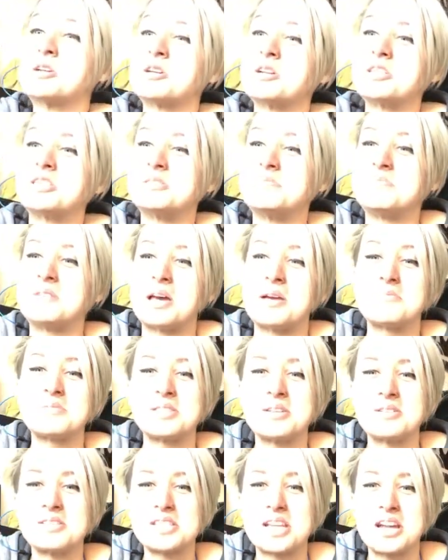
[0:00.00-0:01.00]
dirty sometimes,
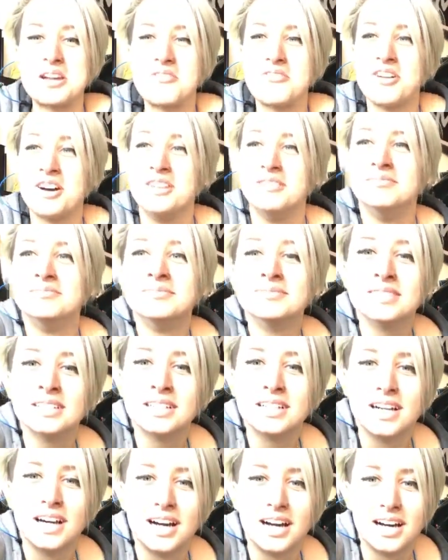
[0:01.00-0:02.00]
so it's kind of
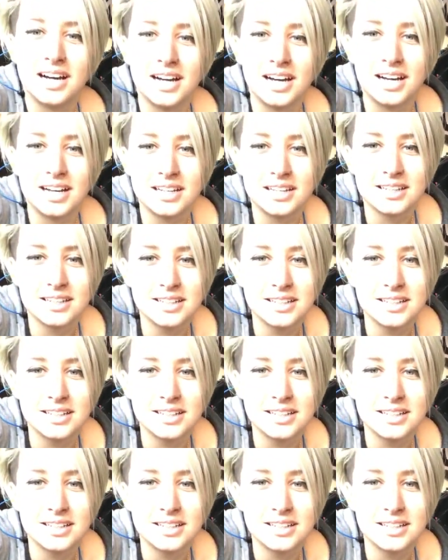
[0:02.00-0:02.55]
fun.